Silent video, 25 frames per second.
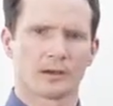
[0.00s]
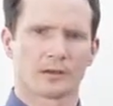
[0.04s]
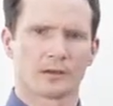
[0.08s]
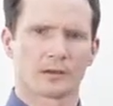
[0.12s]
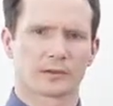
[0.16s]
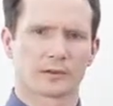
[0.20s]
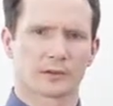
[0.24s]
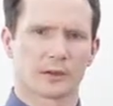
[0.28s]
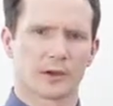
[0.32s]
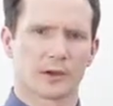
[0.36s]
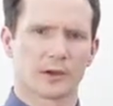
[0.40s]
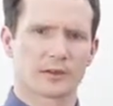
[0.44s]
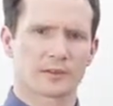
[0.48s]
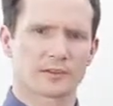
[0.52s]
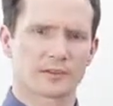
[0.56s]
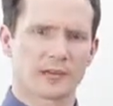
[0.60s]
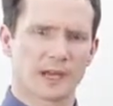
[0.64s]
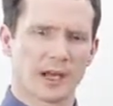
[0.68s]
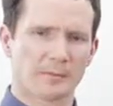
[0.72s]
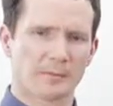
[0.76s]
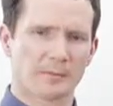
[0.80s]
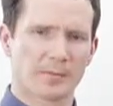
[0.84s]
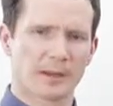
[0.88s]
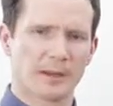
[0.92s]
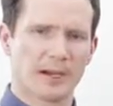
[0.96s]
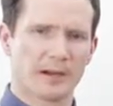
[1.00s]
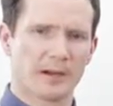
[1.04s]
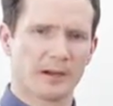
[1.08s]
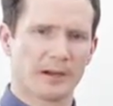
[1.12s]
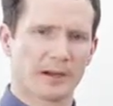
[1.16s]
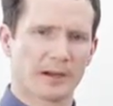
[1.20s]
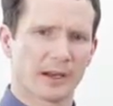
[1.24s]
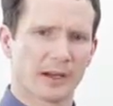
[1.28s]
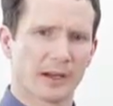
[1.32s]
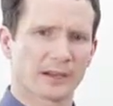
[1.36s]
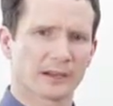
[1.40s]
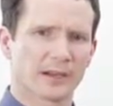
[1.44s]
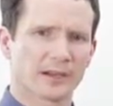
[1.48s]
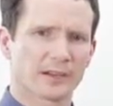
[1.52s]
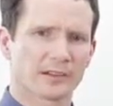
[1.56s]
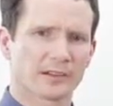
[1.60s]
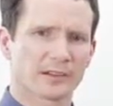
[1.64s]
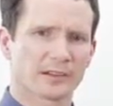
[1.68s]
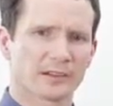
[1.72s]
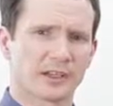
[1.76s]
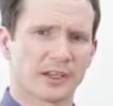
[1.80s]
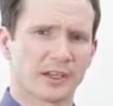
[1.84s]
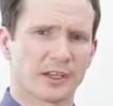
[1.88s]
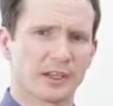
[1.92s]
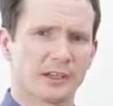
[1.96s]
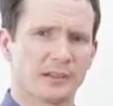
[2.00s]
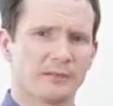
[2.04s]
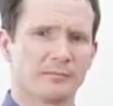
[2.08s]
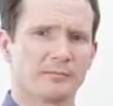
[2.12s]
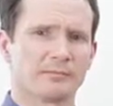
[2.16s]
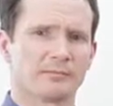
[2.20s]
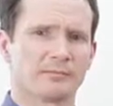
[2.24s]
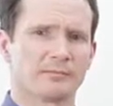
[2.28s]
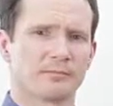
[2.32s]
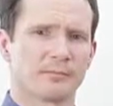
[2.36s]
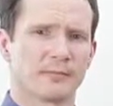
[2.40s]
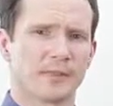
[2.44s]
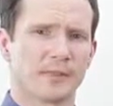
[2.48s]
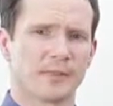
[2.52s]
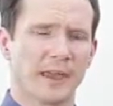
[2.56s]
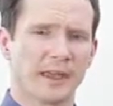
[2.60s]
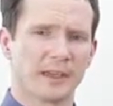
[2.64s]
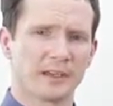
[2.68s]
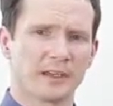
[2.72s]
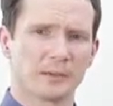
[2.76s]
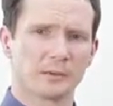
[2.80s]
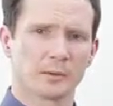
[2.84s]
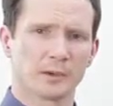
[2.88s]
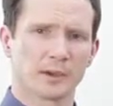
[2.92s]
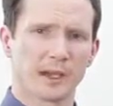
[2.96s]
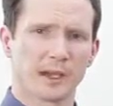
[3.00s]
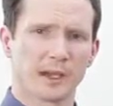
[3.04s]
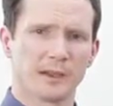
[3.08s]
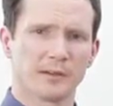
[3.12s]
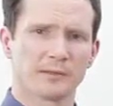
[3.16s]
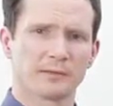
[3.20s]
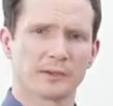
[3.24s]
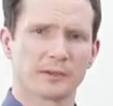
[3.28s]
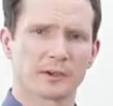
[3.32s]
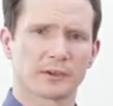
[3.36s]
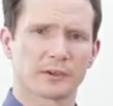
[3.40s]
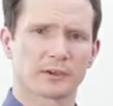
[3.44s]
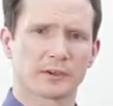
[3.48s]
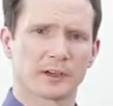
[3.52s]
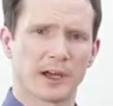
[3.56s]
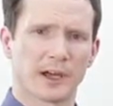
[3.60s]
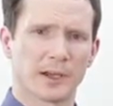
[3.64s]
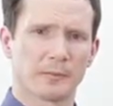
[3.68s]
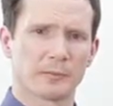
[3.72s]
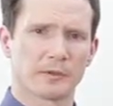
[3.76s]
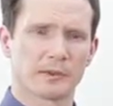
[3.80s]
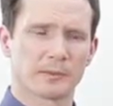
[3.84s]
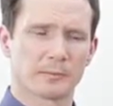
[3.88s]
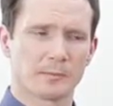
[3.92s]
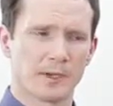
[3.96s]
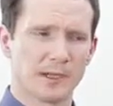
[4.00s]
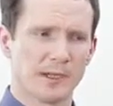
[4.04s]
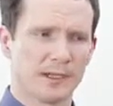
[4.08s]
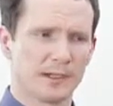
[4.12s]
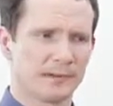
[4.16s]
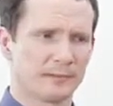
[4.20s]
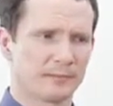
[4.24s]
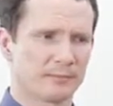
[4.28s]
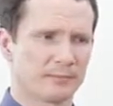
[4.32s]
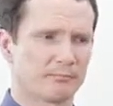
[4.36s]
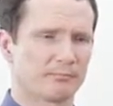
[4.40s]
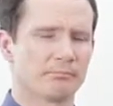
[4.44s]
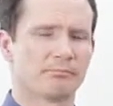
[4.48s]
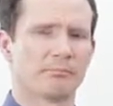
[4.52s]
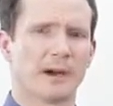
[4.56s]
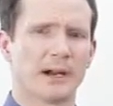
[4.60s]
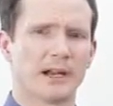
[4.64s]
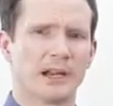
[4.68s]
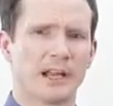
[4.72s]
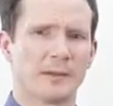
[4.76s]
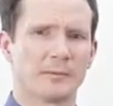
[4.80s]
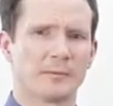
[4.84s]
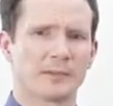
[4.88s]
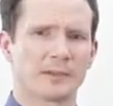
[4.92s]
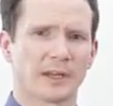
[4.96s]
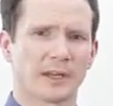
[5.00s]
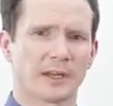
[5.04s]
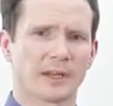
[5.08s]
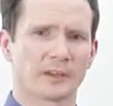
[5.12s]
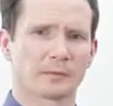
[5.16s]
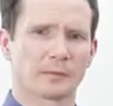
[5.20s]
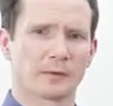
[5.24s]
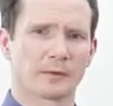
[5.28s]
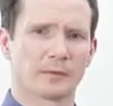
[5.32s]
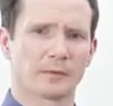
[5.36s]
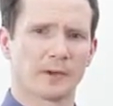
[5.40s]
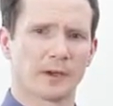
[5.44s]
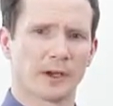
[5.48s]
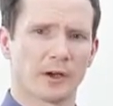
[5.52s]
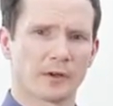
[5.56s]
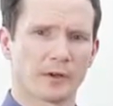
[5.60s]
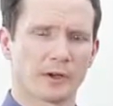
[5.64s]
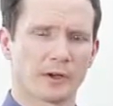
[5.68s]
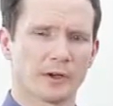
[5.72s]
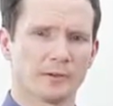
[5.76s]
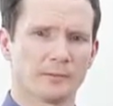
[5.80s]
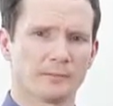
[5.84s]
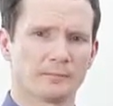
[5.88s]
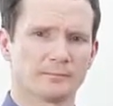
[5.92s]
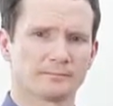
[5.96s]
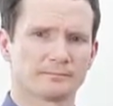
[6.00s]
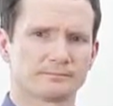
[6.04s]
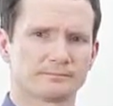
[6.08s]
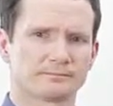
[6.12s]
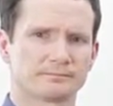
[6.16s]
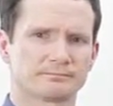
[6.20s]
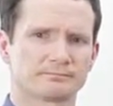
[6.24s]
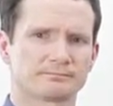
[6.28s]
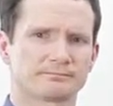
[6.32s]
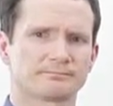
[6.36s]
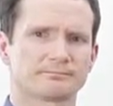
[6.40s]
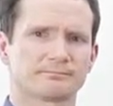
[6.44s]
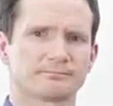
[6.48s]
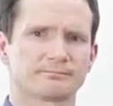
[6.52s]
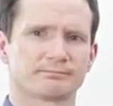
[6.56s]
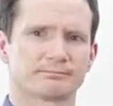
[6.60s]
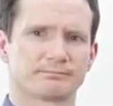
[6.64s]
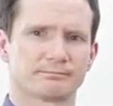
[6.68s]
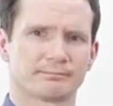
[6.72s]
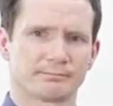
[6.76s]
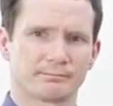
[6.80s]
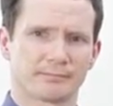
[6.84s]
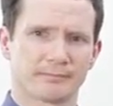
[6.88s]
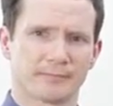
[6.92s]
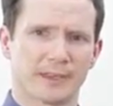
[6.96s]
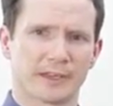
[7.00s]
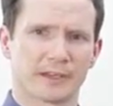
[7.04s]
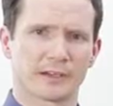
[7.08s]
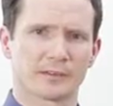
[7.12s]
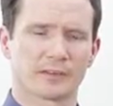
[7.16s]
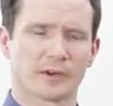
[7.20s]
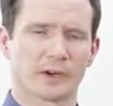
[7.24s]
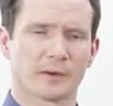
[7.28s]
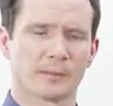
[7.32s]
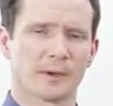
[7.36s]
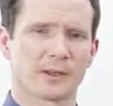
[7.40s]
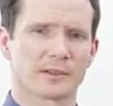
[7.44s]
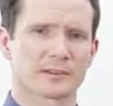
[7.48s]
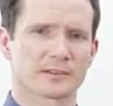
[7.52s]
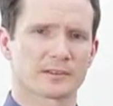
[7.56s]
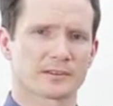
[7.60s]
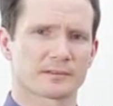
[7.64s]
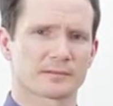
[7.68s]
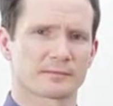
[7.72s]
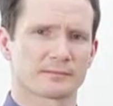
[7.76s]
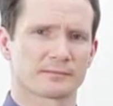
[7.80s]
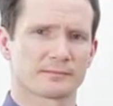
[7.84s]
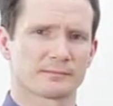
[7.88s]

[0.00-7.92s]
So I'll stop there, and I'd like to say thank you again for your time with me. My name's Dennis Murphy-Odo. Thank you very much.